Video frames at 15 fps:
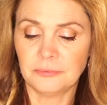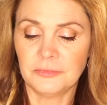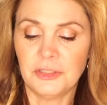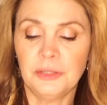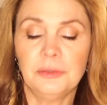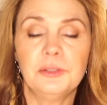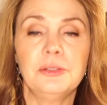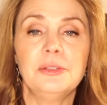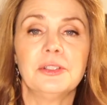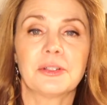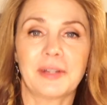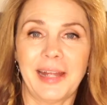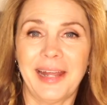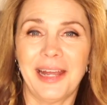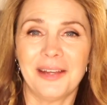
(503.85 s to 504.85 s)
You do your
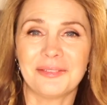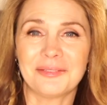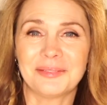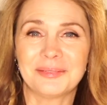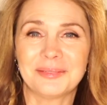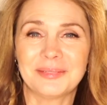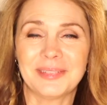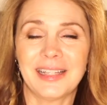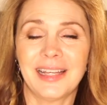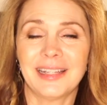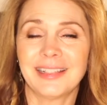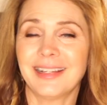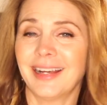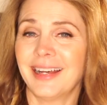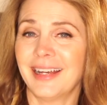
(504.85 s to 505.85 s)
half,
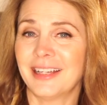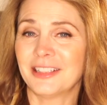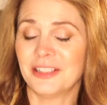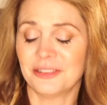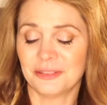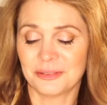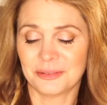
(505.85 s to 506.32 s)
and God